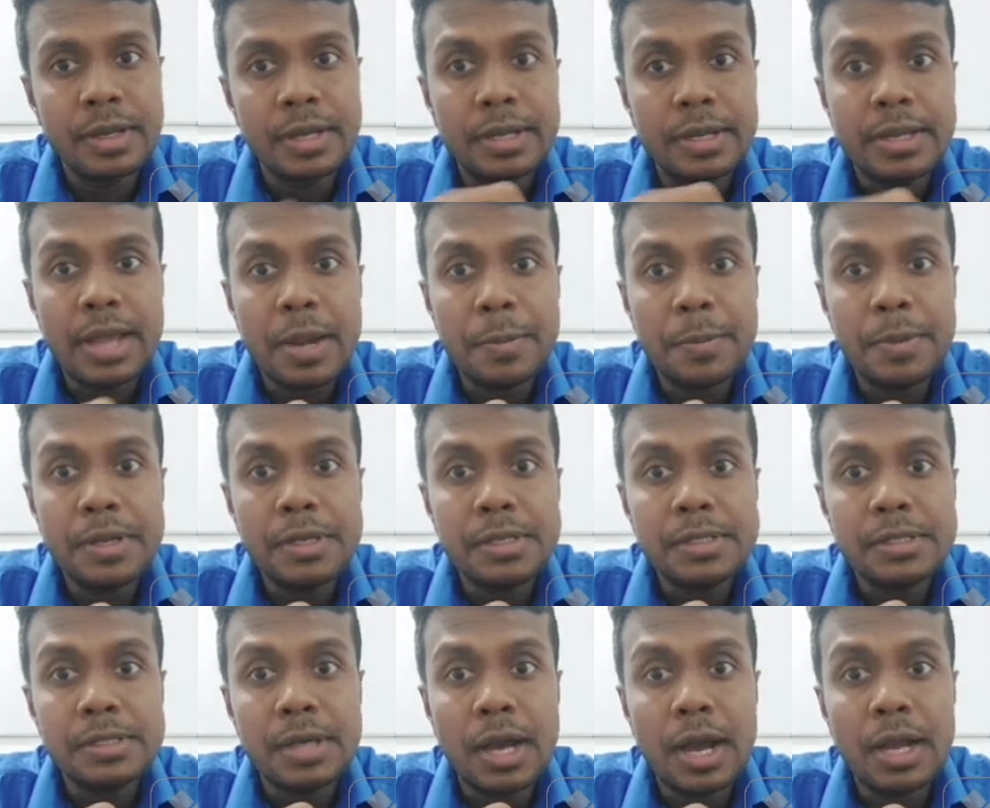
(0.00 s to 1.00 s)
It can
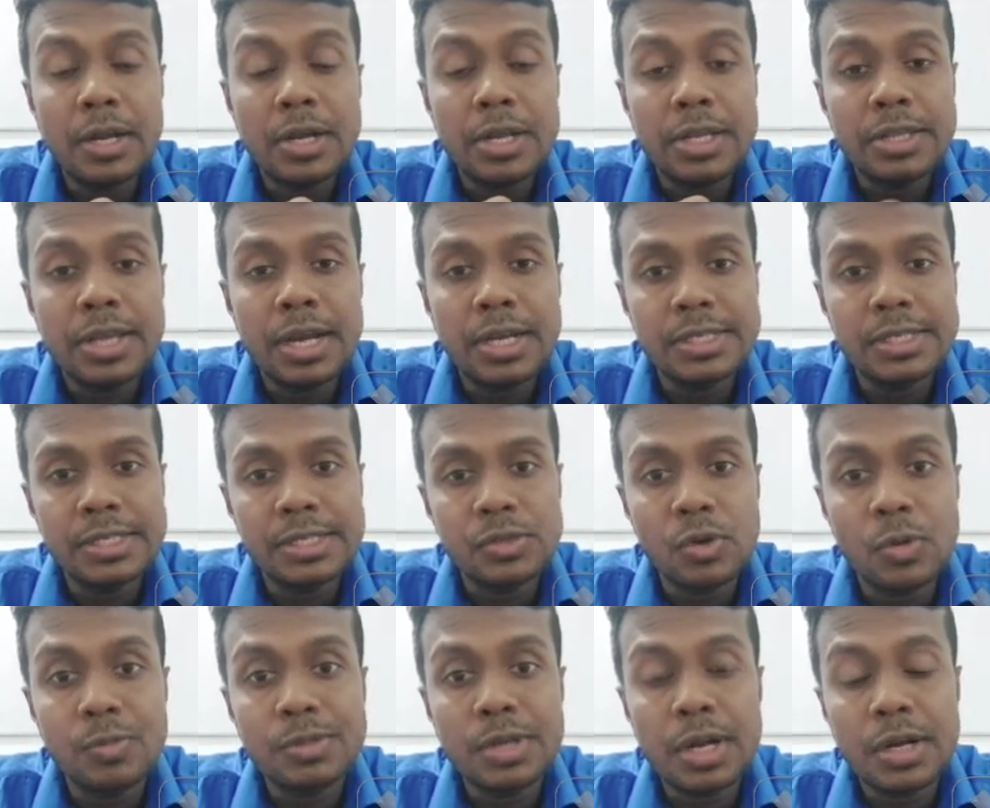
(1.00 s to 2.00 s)
be
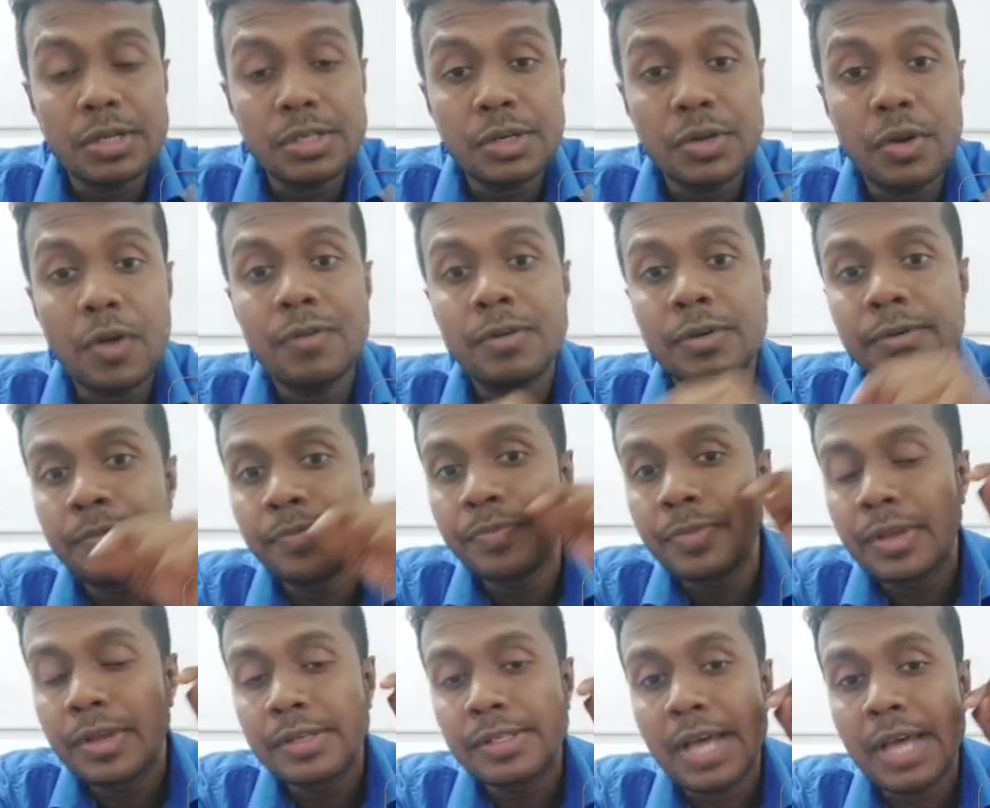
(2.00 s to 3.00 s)
salivarytisis, obstruction of
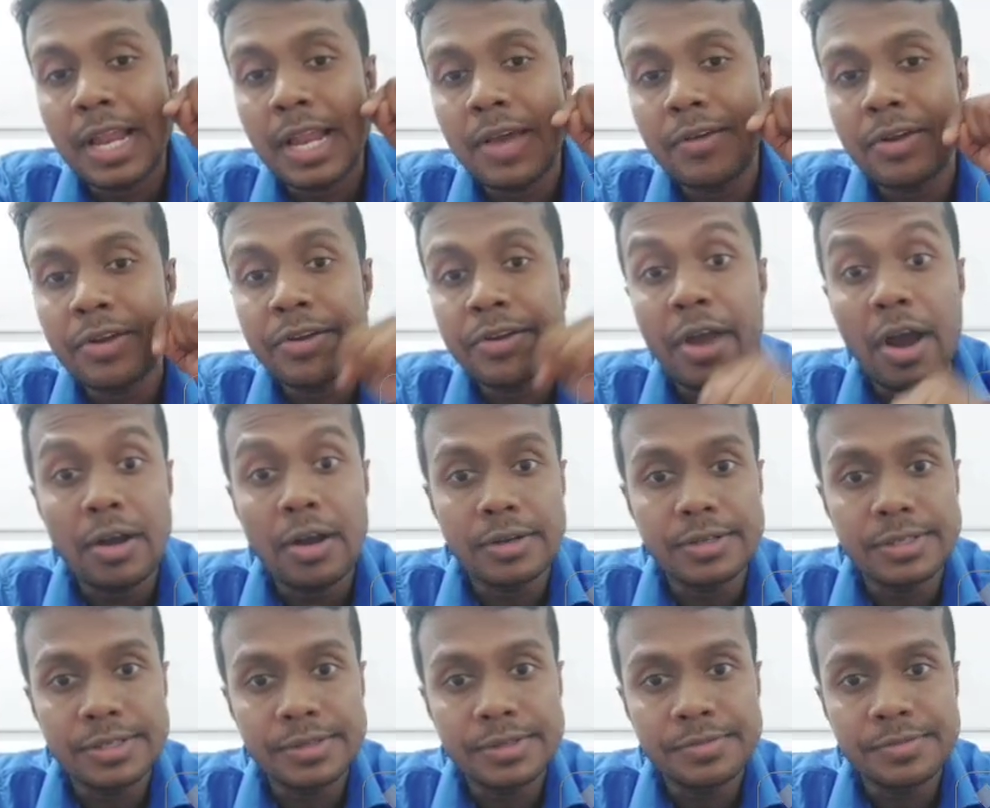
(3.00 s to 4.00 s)
salivary
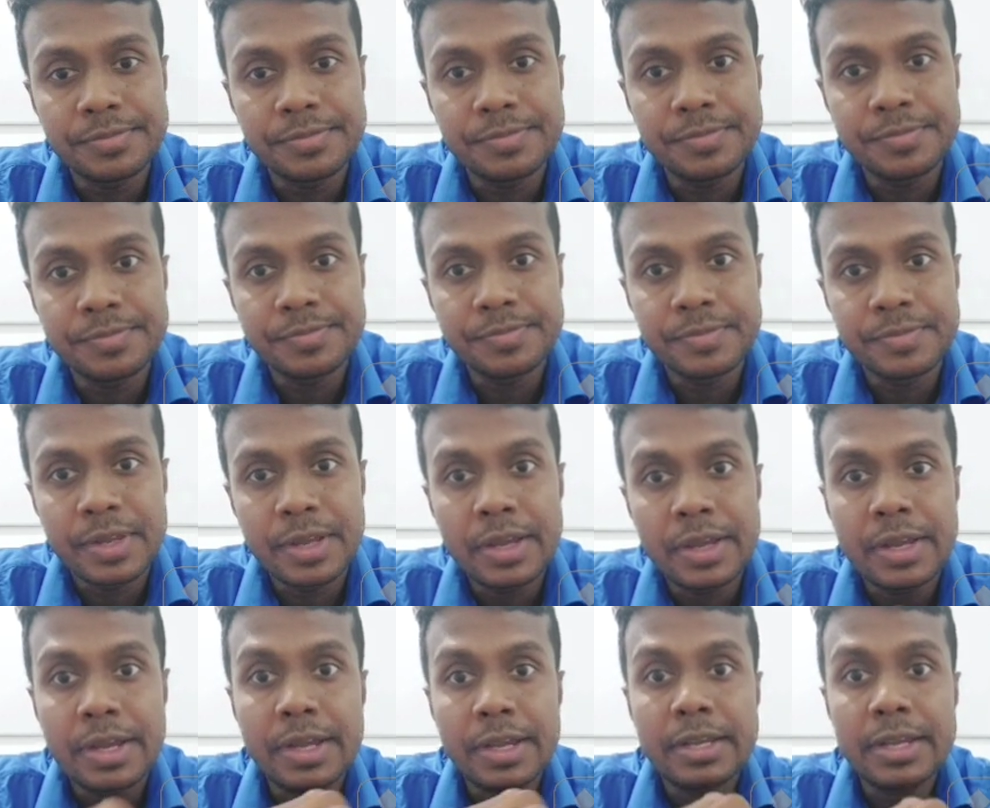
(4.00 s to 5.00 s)
duct.
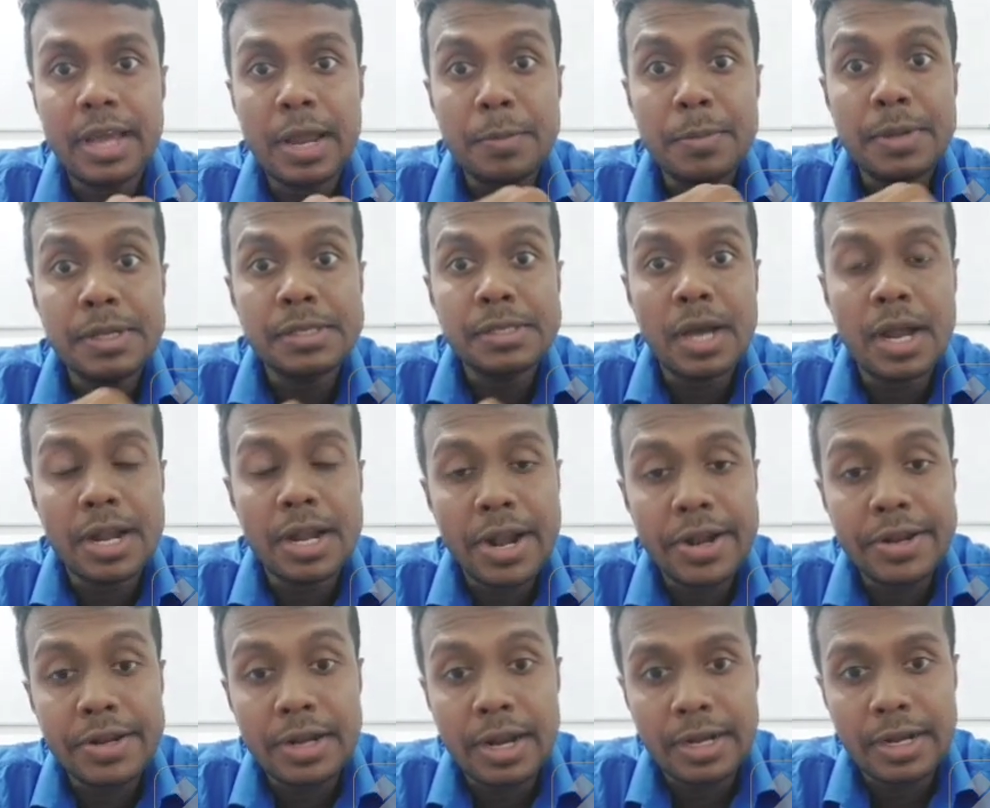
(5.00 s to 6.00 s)
It can be
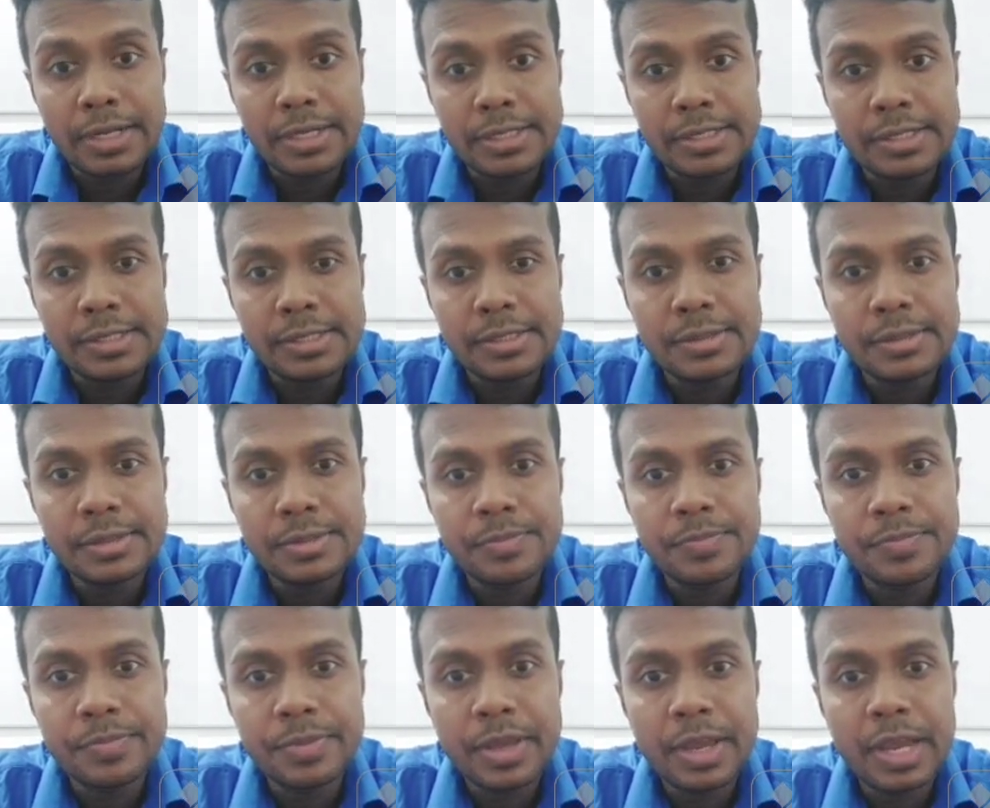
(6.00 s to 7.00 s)
salivary adenitis,
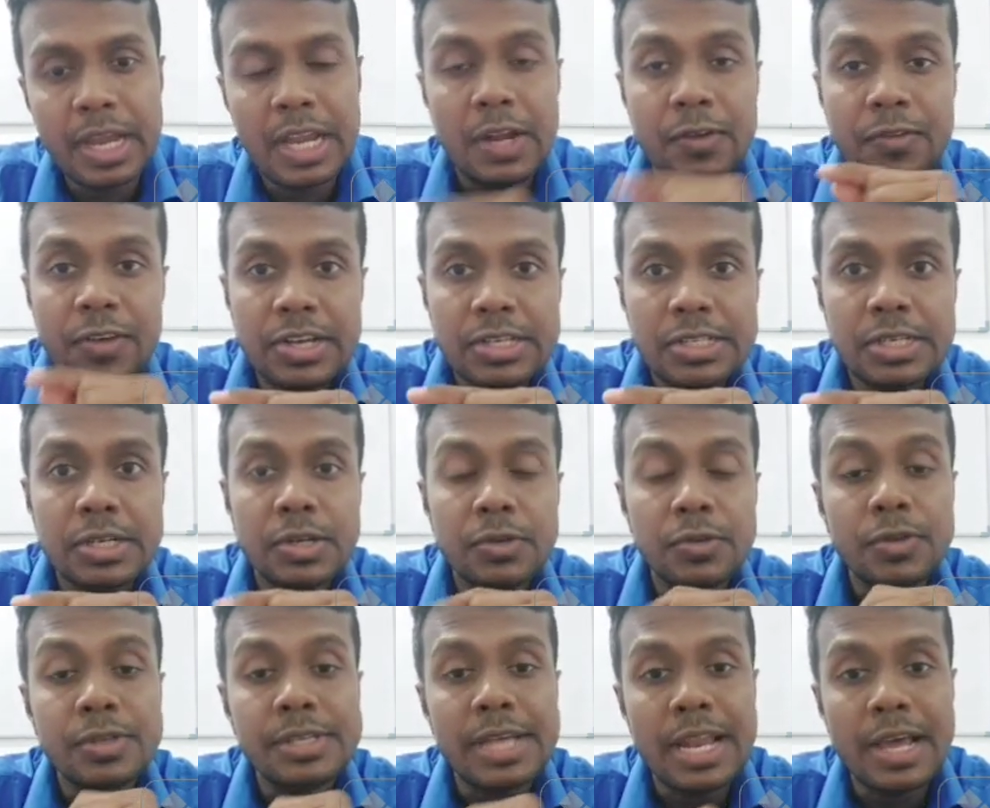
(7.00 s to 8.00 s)
infection
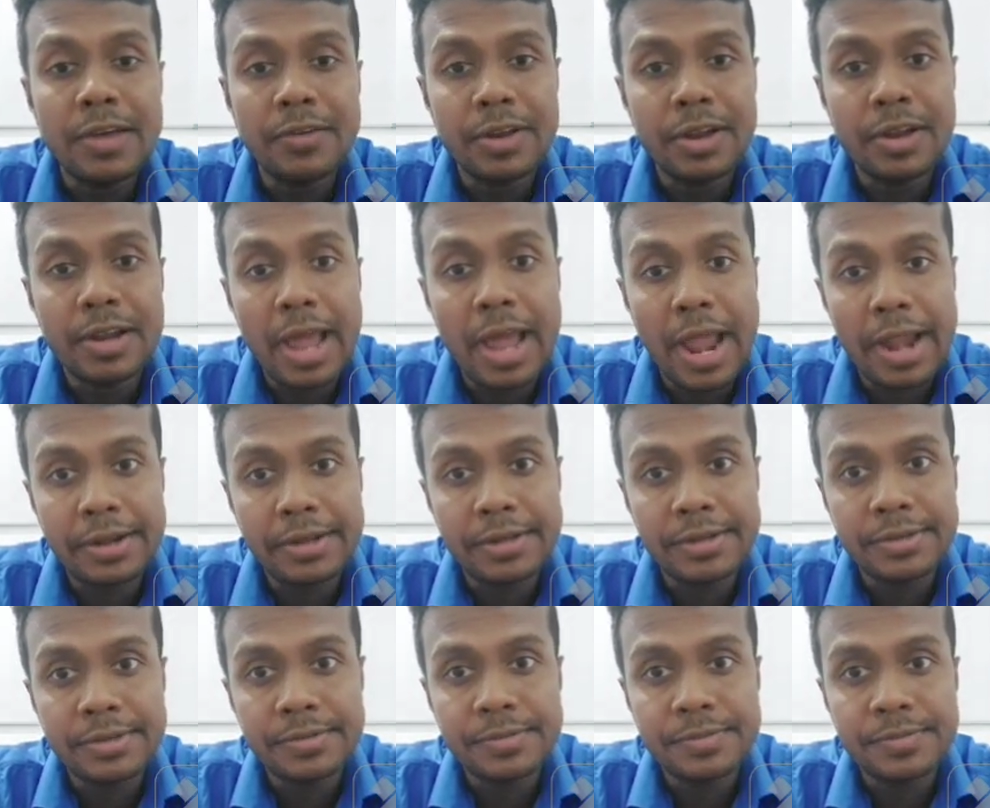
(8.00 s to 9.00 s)
of the salivary
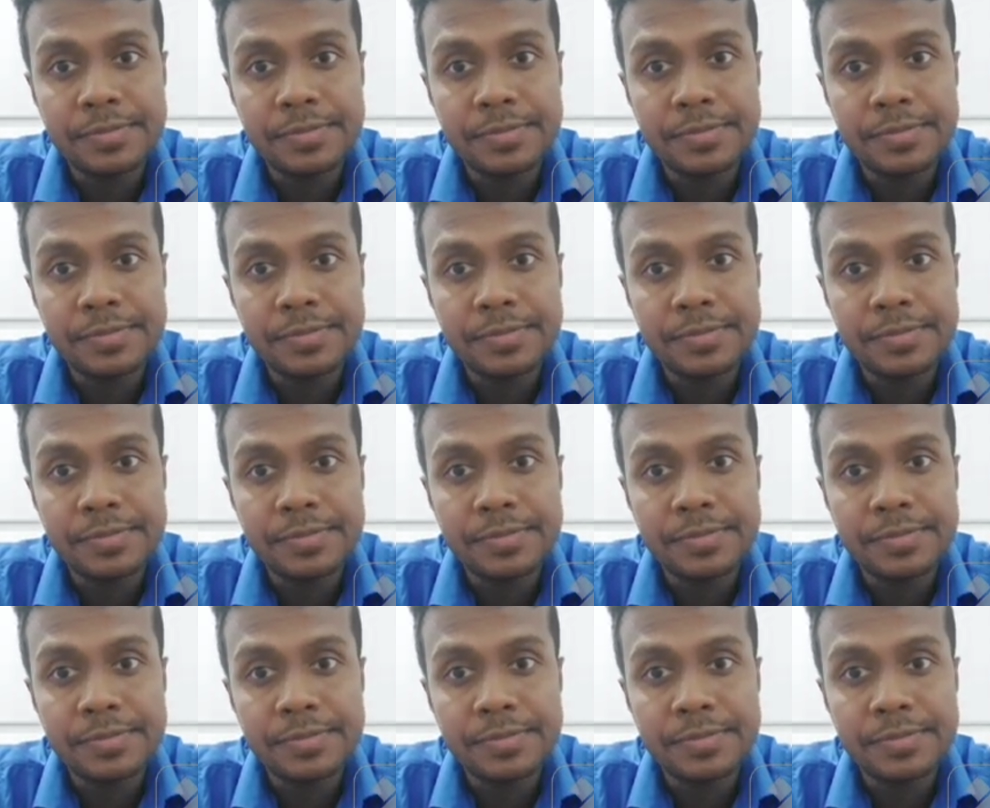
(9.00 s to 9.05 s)
gland.